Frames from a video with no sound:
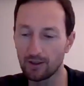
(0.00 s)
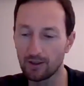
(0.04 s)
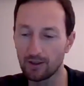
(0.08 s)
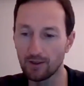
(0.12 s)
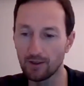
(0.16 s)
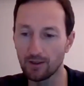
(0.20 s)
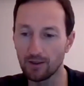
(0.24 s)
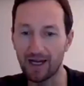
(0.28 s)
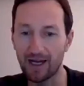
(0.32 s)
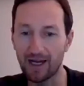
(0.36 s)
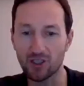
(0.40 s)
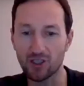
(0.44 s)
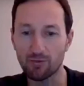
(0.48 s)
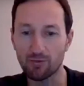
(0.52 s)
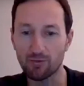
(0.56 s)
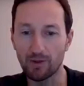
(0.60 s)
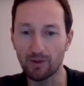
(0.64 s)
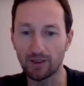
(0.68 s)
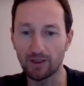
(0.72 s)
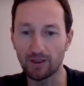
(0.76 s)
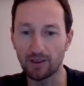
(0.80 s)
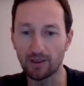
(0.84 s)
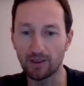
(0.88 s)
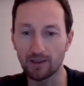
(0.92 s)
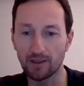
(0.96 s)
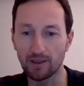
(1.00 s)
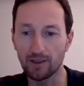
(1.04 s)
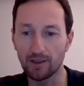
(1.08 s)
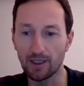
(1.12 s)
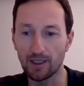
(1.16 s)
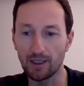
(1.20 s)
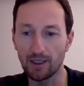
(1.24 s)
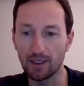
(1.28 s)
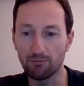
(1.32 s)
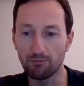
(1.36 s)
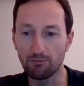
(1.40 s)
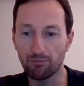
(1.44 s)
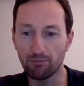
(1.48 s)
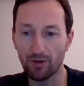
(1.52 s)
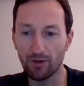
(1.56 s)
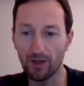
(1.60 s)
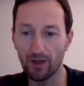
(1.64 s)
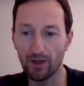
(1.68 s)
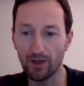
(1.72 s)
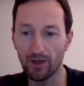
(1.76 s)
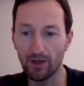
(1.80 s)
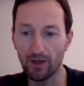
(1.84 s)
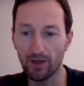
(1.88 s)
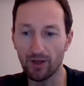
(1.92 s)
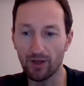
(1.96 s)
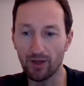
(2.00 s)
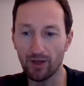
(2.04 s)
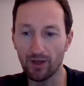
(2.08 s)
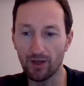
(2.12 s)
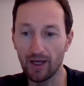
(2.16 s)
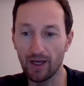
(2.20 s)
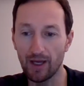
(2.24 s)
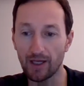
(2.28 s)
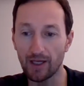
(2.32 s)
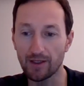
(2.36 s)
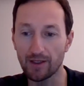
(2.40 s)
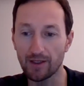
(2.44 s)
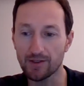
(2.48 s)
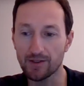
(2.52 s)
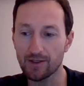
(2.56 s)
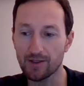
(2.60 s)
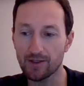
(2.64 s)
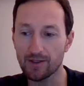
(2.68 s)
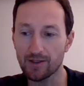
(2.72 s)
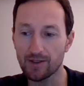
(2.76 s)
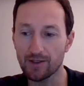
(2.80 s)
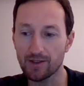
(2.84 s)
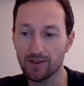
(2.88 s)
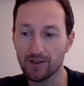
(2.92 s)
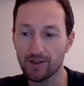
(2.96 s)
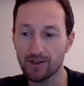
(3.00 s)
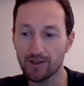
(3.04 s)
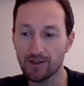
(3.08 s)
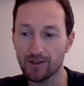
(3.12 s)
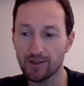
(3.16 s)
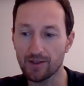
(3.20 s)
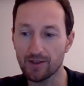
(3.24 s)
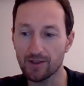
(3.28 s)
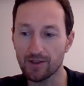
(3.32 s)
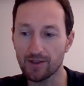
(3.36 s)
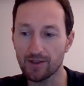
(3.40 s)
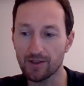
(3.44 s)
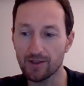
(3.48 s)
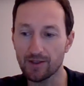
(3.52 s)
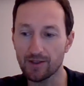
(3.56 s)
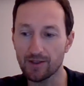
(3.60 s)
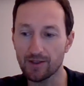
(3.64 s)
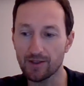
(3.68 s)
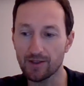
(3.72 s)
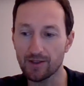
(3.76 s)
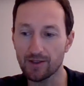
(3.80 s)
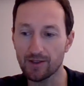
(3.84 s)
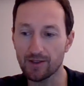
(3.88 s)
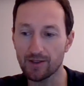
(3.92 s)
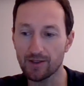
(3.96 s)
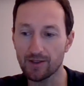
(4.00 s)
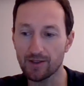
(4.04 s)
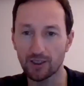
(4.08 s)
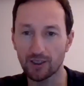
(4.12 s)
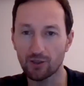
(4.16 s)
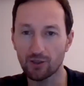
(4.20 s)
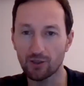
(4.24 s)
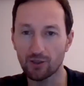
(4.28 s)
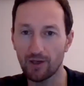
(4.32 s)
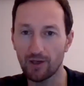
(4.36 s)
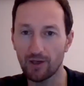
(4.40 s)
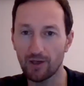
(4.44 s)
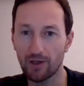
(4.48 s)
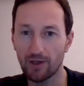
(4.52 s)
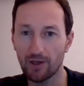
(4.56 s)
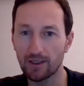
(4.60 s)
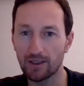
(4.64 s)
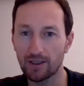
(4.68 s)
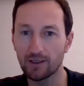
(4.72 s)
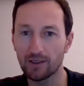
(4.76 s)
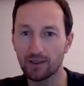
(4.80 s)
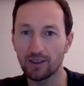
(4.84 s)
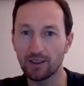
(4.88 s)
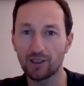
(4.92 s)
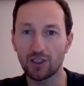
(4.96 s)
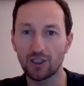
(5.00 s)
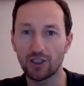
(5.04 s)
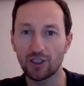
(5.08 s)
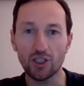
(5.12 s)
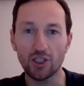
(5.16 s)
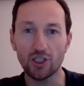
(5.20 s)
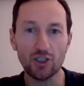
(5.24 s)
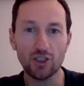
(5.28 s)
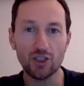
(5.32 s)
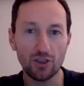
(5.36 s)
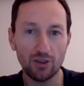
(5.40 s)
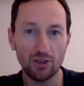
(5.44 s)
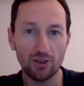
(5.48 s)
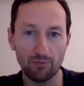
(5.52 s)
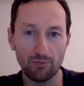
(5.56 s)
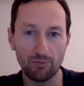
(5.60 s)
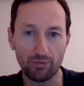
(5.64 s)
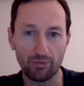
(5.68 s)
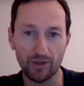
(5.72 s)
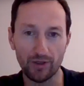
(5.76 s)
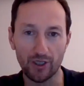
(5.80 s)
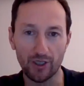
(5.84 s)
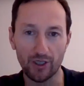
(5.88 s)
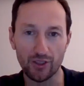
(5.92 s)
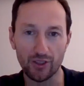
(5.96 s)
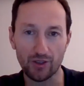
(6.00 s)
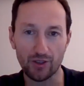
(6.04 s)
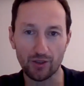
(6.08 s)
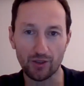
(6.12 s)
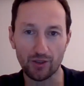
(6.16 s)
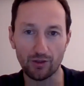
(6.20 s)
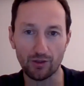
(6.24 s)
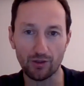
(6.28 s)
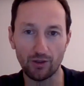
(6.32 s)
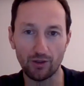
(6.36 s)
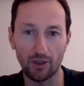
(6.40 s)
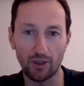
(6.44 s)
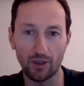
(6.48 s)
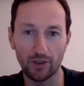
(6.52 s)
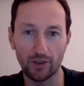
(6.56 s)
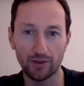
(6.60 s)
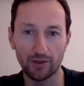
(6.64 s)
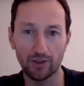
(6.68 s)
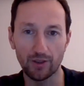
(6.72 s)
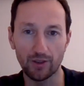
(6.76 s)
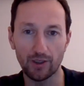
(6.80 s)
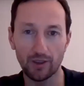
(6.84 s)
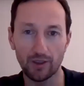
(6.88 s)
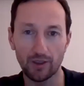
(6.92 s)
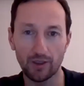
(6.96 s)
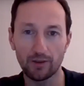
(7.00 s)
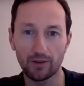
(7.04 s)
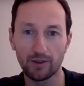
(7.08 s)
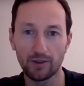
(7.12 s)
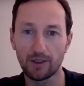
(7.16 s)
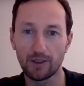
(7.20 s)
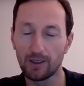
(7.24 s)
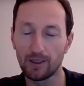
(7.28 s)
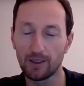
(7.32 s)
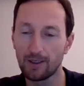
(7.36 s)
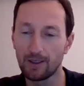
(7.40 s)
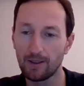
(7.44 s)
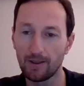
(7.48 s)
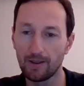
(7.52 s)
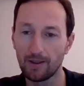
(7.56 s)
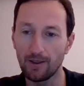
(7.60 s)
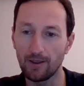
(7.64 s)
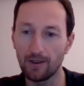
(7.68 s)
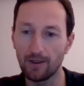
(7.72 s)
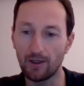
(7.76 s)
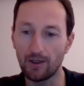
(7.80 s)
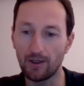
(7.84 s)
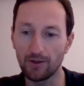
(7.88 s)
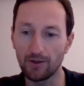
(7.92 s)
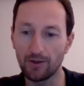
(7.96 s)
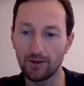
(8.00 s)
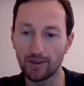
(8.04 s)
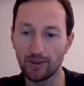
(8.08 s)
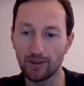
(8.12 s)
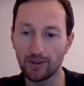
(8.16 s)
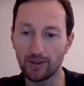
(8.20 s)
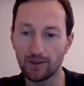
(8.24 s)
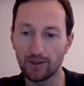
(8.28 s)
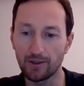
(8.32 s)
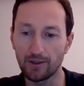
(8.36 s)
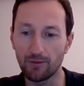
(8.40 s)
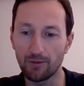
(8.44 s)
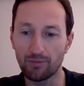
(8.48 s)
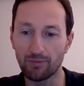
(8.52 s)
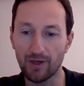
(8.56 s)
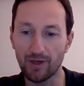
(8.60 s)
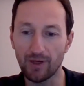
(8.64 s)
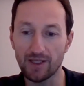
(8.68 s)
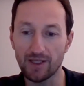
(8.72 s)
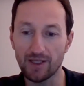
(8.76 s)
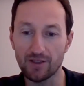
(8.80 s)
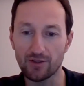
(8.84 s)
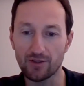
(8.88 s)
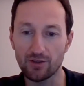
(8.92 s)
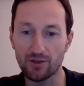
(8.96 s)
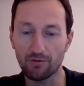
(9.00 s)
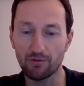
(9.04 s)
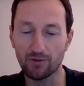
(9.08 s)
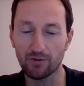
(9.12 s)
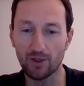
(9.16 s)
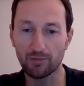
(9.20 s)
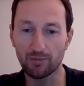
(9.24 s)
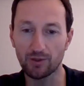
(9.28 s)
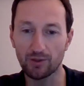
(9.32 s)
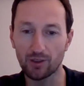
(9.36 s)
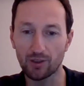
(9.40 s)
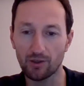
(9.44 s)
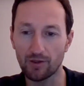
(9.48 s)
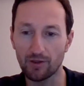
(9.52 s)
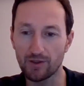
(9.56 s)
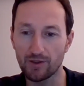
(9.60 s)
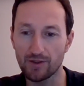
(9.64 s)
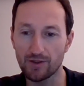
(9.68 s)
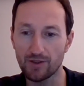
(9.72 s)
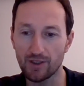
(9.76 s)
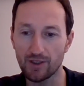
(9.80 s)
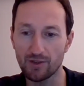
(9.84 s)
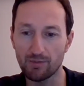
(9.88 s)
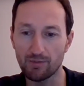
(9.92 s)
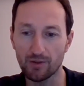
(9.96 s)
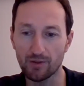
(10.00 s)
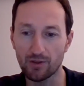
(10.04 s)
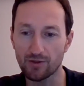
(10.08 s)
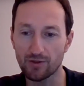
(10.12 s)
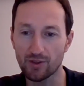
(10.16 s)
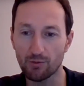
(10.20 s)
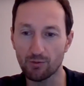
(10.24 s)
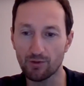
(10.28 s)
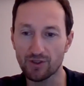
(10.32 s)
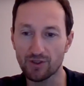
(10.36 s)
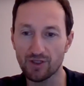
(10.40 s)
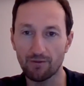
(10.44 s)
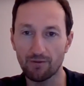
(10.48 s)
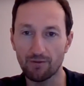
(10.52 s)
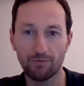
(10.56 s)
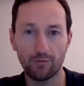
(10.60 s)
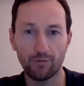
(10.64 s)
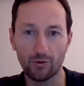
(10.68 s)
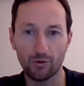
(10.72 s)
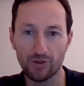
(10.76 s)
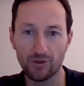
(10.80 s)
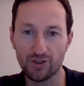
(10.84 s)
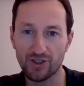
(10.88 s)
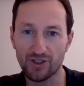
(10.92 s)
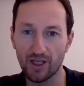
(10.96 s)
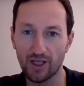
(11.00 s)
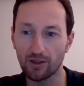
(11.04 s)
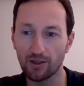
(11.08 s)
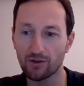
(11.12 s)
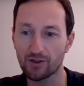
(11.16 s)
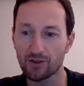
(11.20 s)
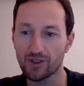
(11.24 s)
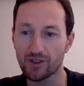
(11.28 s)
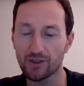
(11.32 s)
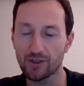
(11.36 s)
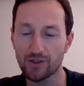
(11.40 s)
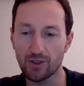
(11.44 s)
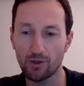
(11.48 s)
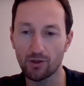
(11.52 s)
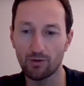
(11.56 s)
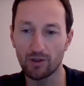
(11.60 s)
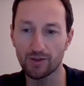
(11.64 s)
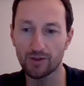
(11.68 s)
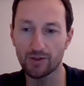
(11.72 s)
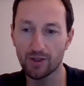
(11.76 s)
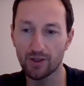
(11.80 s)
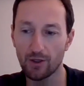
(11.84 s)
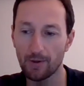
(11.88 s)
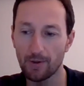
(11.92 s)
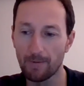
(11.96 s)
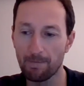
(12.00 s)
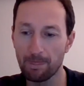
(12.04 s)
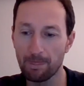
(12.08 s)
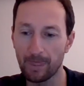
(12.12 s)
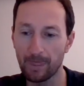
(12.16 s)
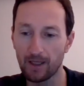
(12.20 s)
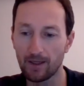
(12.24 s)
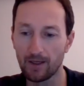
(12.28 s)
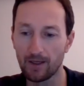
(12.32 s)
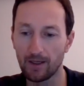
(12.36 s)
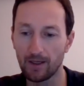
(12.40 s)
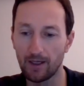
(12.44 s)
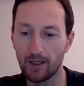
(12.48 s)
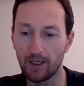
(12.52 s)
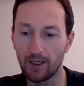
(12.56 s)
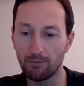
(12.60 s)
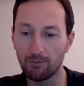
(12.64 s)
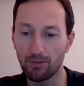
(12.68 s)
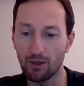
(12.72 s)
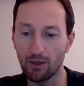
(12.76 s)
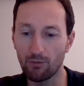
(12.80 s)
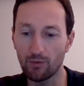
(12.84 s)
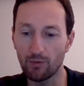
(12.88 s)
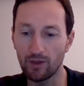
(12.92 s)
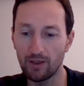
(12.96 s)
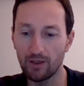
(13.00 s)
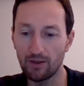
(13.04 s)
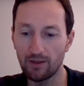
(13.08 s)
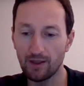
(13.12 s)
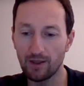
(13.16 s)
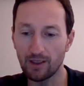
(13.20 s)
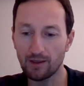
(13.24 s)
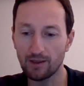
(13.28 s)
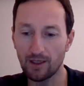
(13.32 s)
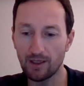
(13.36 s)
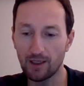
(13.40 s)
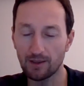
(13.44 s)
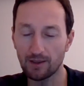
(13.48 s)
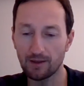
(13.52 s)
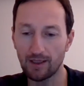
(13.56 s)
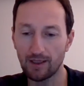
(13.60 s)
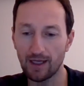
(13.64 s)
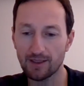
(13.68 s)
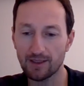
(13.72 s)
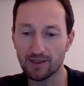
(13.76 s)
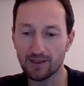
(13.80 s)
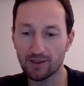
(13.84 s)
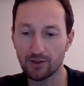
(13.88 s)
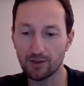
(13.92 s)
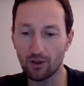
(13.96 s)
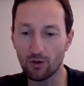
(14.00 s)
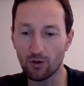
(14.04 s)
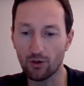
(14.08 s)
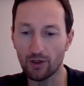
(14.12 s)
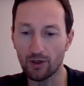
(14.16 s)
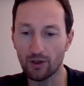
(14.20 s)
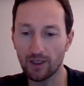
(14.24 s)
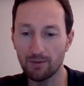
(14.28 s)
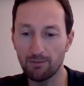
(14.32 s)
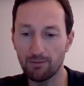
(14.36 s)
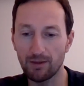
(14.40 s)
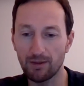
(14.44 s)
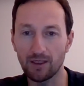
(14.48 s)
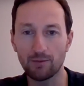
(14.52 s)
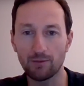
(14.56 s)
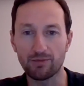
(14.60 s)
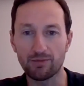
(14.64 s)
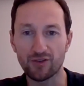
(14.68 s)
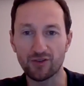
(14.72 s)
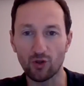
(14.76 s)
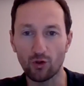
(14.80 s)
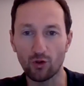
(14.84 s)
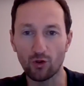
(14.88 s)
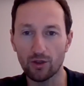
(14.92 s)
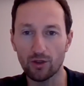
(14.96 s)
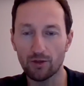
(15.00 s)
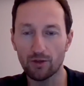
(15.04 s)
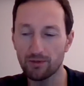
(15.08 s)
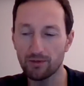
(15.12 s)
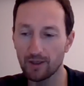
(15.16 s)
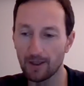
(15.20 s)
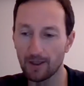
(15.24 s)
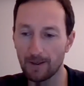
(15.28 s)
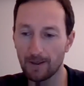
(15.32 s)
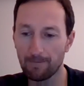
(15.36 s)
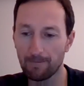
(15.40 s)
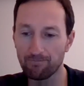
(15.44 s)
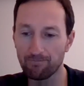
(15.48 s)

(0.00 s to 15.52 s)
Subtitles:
did not have the right risk management in place and have folded and went bankrupt, and that obviously created additional pressure on the prices of cryptocurrencies because there were some forced sellers and so on. So, but we think that that's already been absorbed.